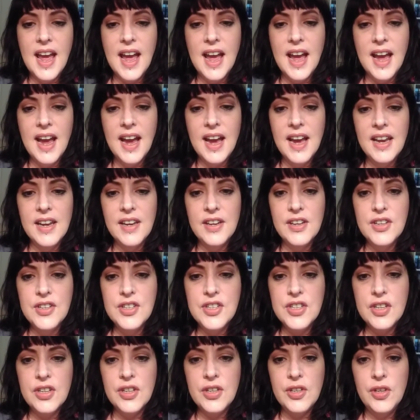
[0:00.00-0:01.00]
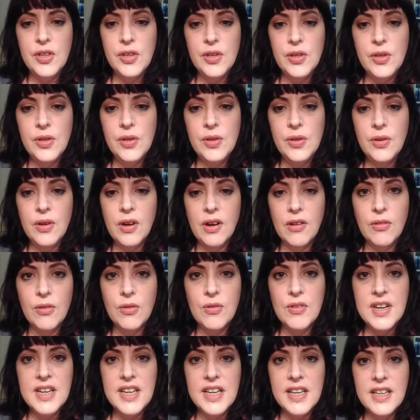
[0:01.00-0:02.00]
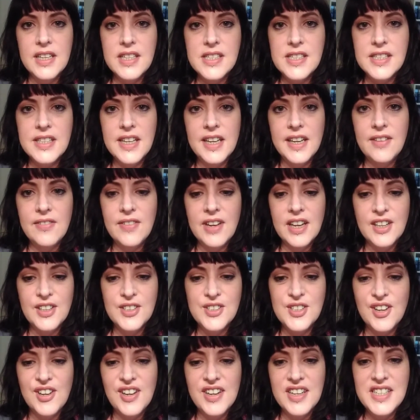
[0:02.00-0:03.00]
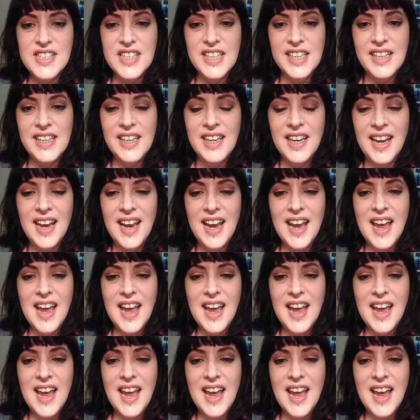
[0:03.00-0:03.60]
and you are already in a state of anxiety,